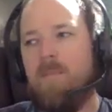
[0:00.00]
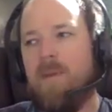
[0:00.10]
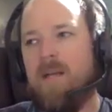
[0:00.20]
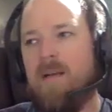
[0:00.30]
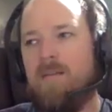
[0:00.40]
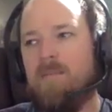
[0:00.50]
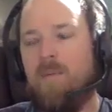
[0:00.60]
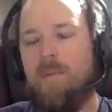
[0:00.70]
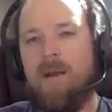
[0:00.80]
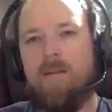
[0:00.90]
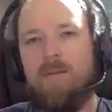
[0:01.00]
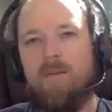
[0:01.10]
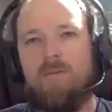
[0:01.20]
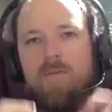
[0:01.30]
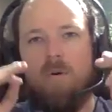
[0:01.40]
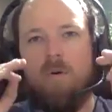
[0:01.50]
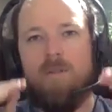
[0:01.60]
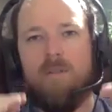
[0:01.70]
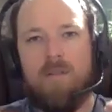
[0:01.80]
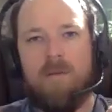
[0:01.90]
because ball pythons are so
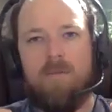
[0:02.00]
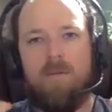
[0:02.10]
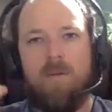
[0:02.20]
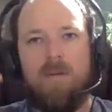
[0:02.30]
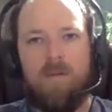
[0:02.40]
sensitive to